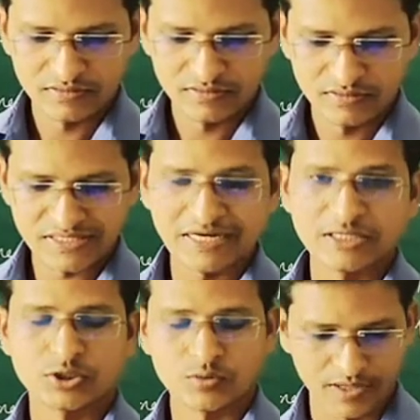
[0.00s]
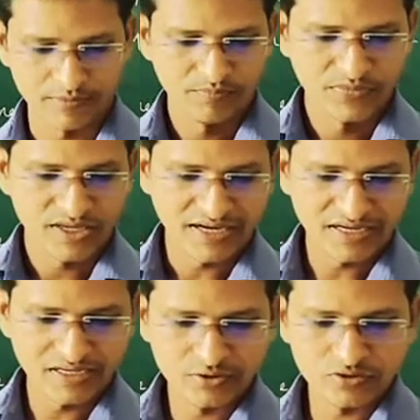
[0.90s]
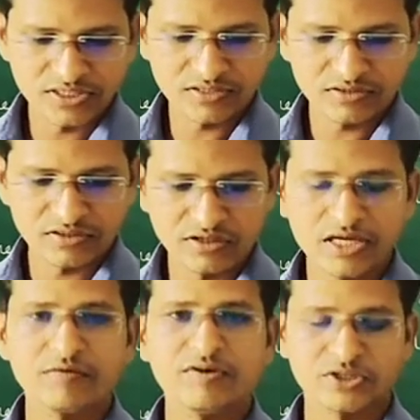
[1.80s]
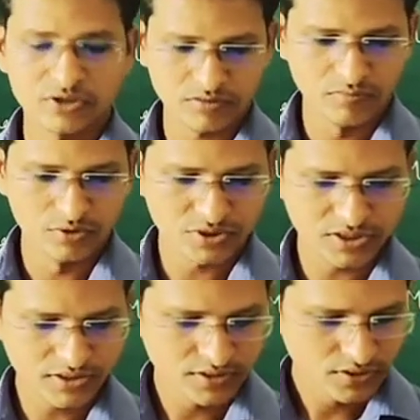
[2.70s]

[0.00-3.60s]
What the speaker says: second square. And using the third equation of motion,